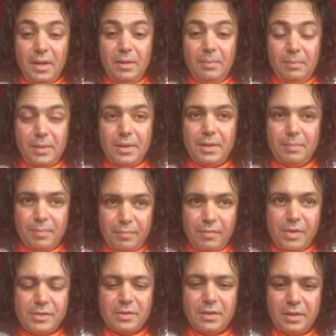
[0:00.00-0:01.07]
But in the
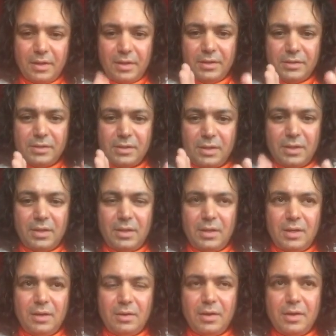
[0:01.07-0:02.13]
professional, it is
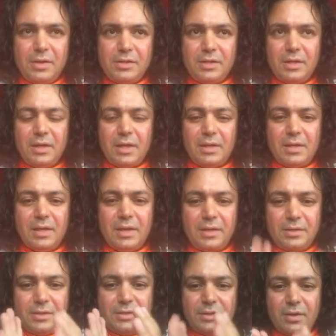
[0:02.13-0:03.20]
conditioned like that. It
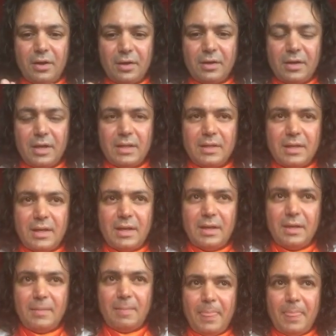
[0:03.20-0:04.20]
is taught like that.